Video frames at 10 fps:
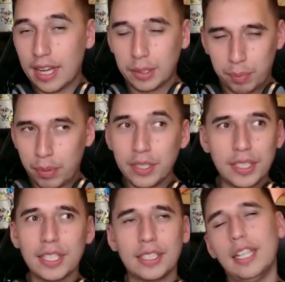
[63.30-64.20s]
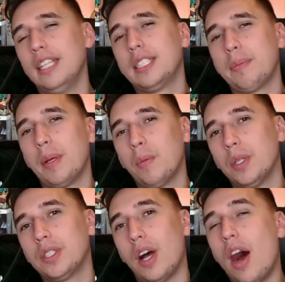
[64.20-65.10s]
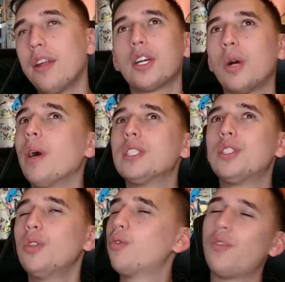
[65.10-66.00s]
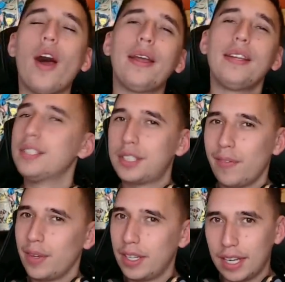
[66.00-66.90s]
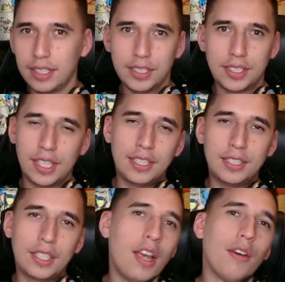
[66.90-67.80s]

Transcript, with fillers: as Princess Elizabeth was on a quest to find the Seven Deadly Sins